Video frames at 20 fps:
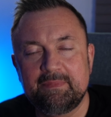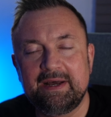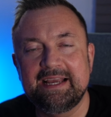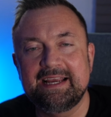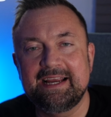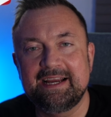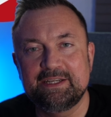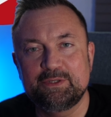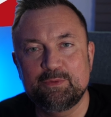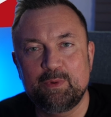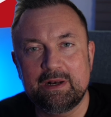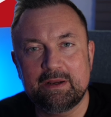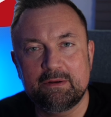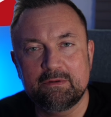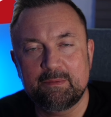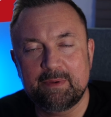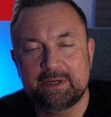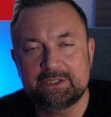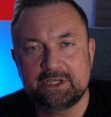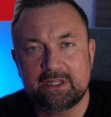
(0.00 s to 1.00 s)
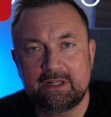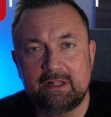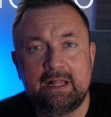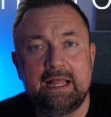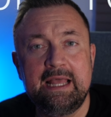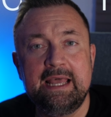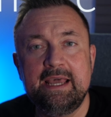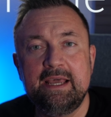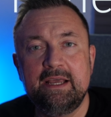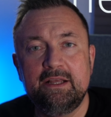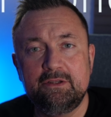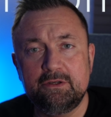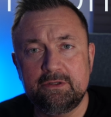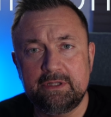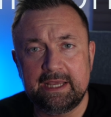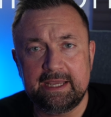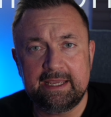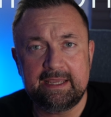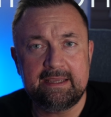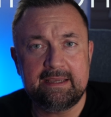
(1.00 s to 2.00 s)
Hi guys, welcome to my channel.
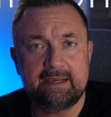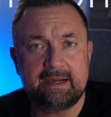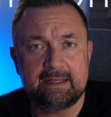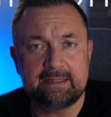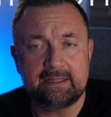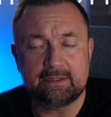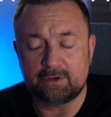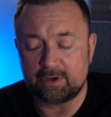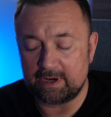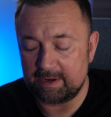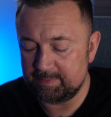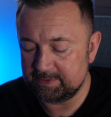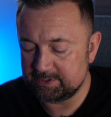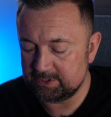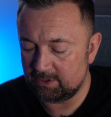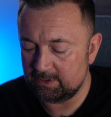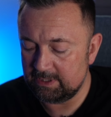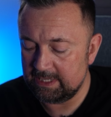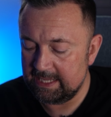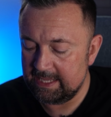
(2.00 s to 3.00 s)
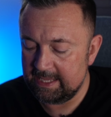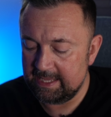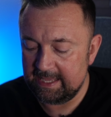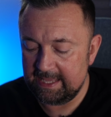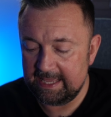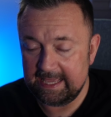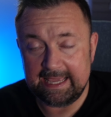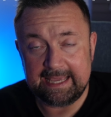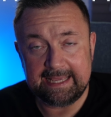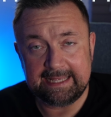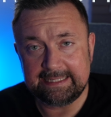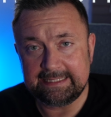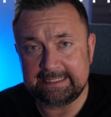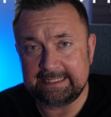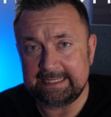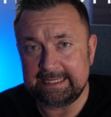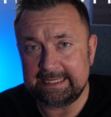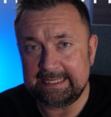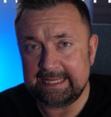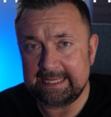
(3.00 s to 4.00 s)
Today another episode, and
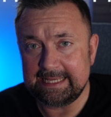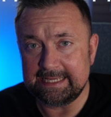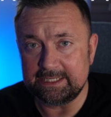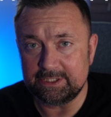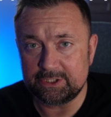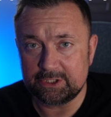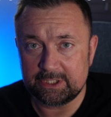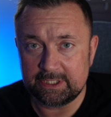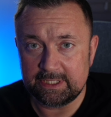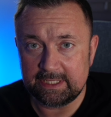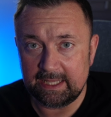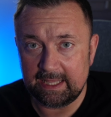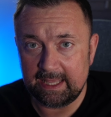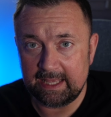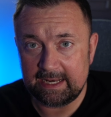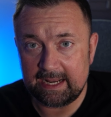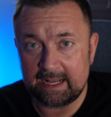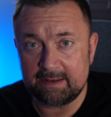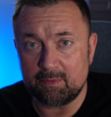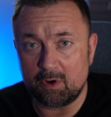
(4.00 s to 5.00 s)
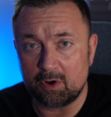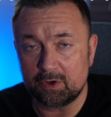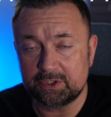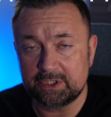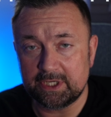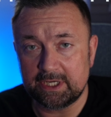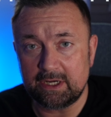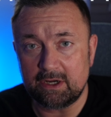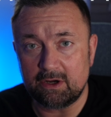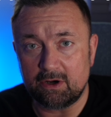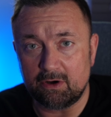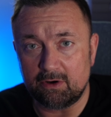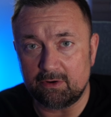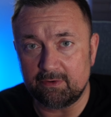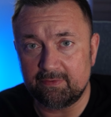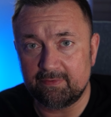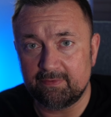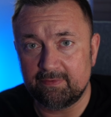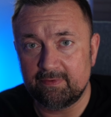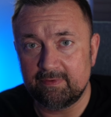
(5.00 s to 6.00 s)
it is an unboxing
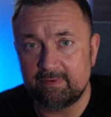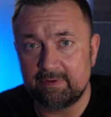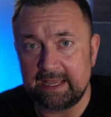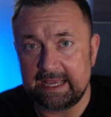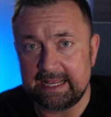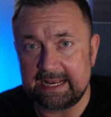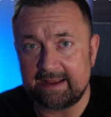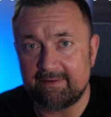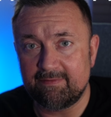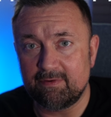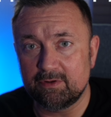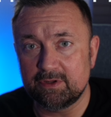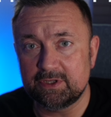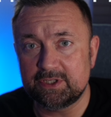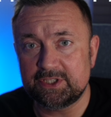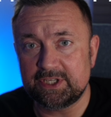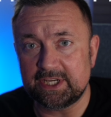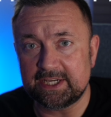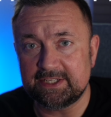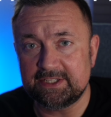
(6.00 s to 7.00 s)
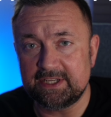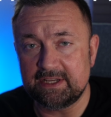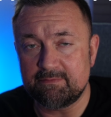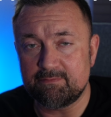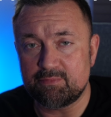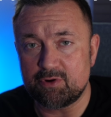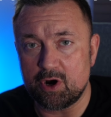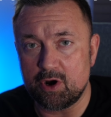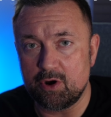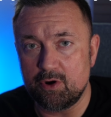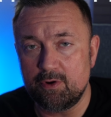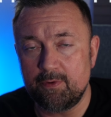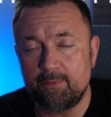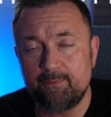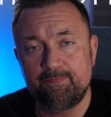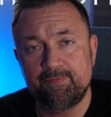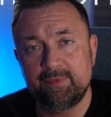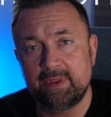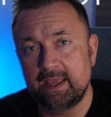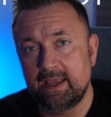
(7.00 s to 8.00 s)
of an iPhone 16 Pro.
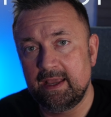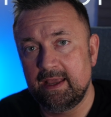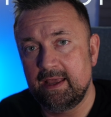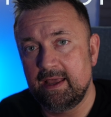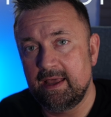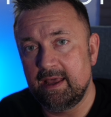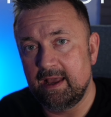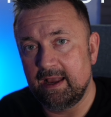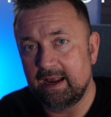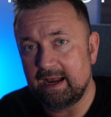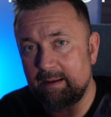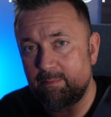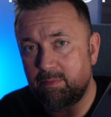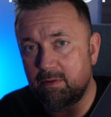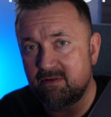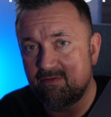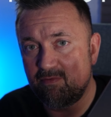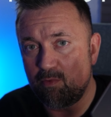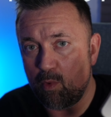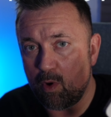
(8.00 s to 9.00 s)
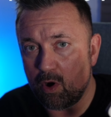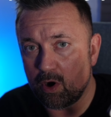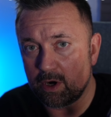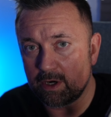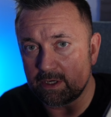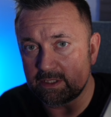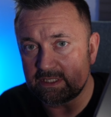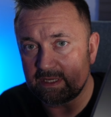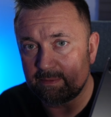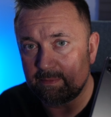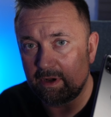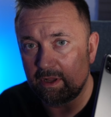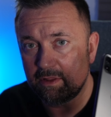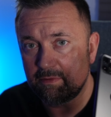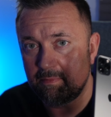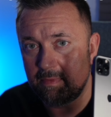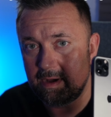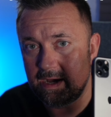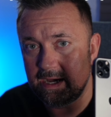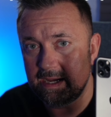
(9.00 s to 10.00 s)
Couple of words about
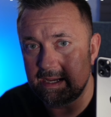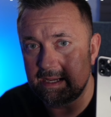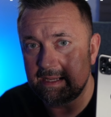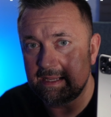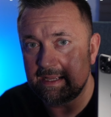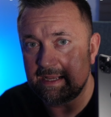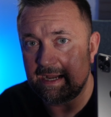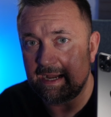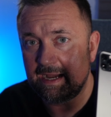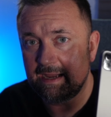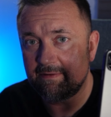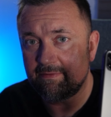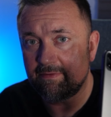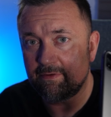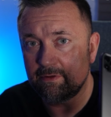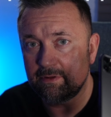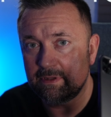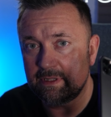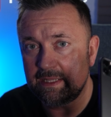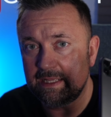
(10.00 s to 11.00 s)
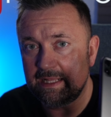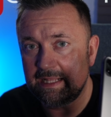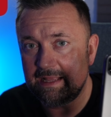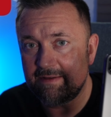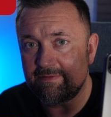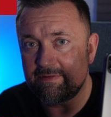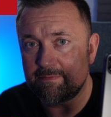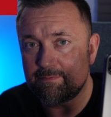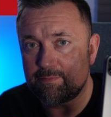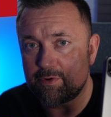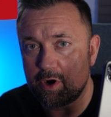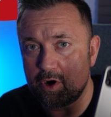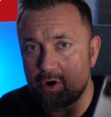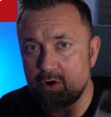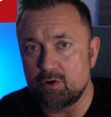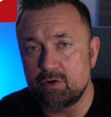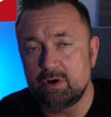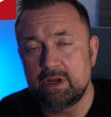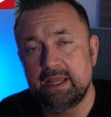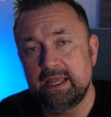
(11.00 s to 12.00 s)
my iPhone 11
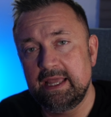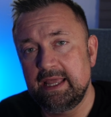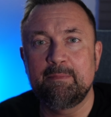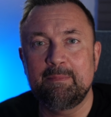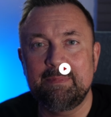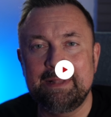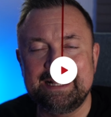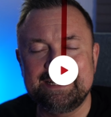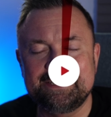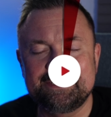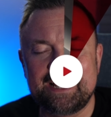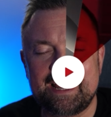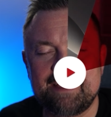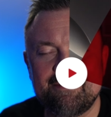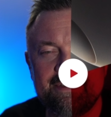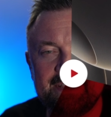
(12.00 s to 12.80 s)
Pro. Let's dive